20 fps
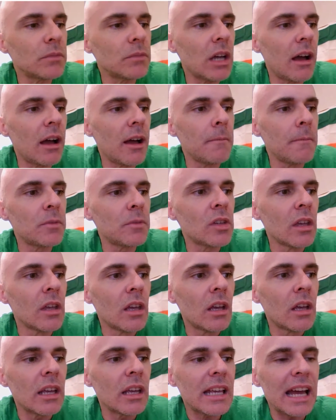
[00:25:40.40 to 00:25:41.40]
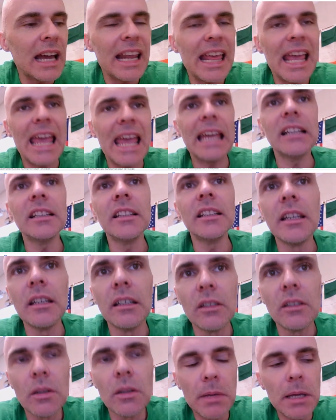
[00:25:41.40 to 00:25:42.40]
sometimes kind of
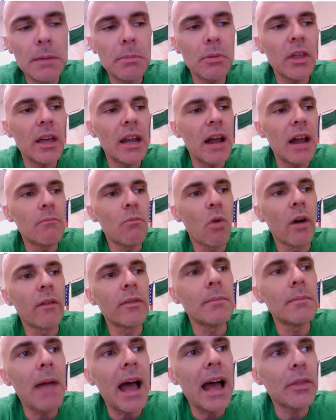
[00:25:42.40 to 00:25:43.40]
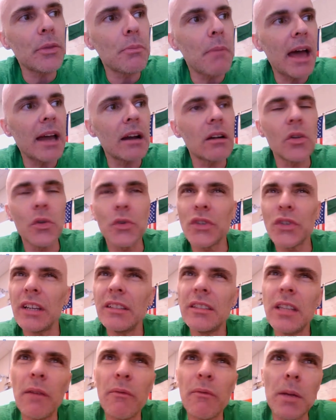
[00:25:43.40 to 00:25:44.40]
alien to people that have more of a
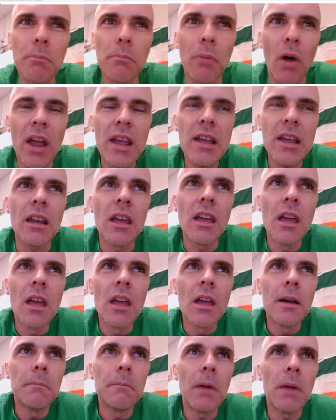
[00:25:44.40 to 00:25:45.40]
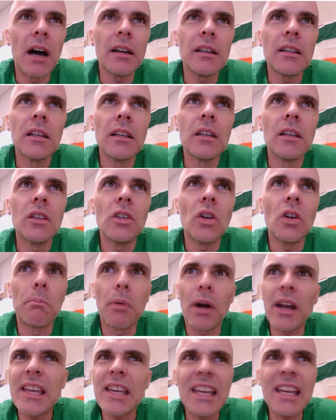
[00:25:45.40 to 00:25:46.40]
mathematical scientific brain, but
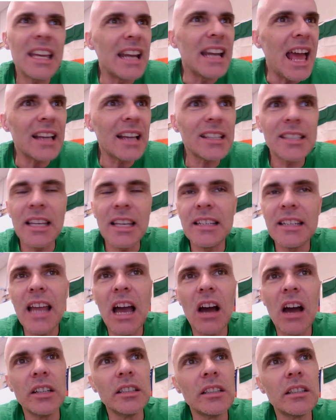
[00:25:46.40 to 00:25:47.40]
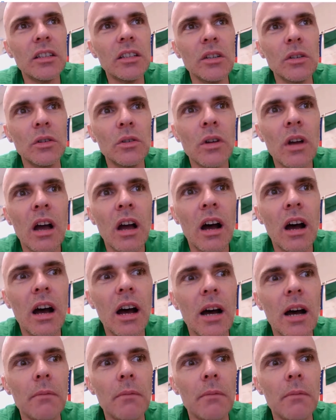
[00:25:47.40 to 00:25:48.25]
breaking an essay down into